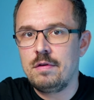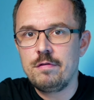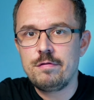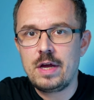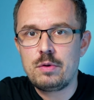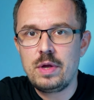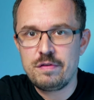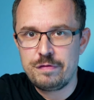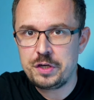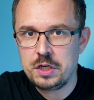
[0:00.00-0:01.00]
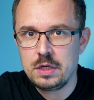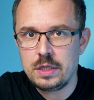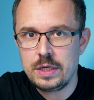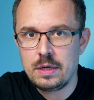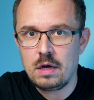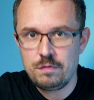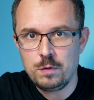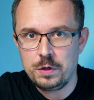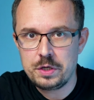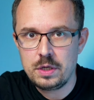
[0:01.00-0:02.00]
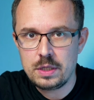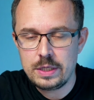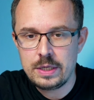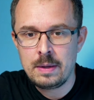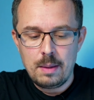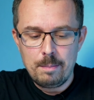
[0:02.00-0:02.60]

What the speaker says: very efficiently, unfortunately.